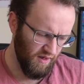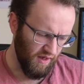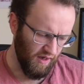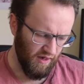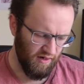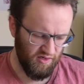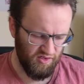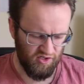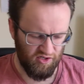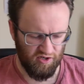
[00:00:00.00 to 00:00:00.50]

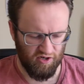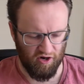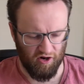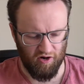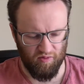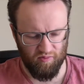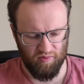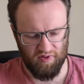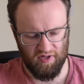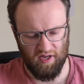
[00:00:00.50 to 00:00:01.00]
How did you
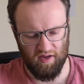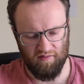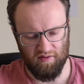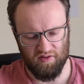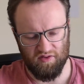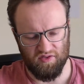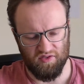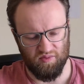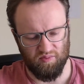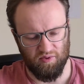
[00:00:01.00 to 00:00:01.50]
cope with having
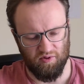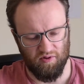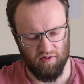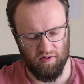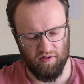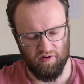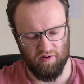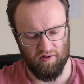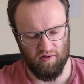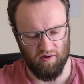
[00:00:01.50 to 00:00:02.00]
to
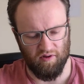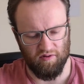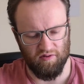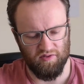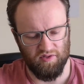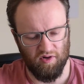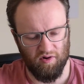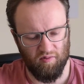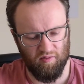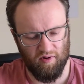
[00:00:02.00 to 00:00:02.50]
support
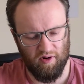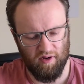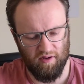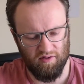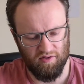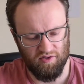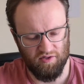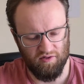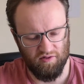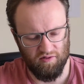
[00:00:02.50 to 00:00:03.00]
those
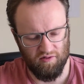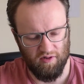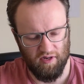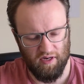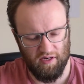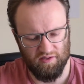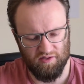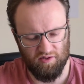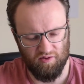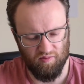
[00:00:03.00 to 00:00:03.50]
around you
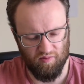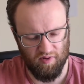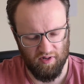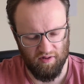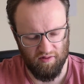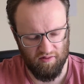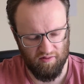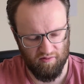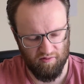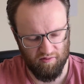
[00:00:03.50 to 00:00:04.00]
as you
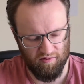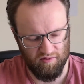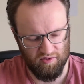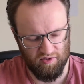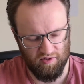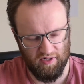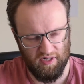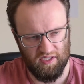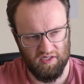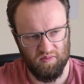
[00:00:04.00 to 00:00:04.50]
went through a
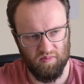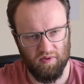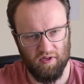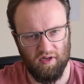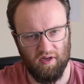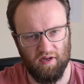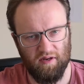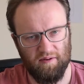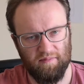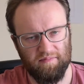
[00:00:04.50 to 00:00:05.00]

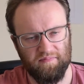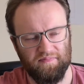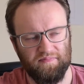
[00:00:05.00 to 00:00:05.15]
transplant?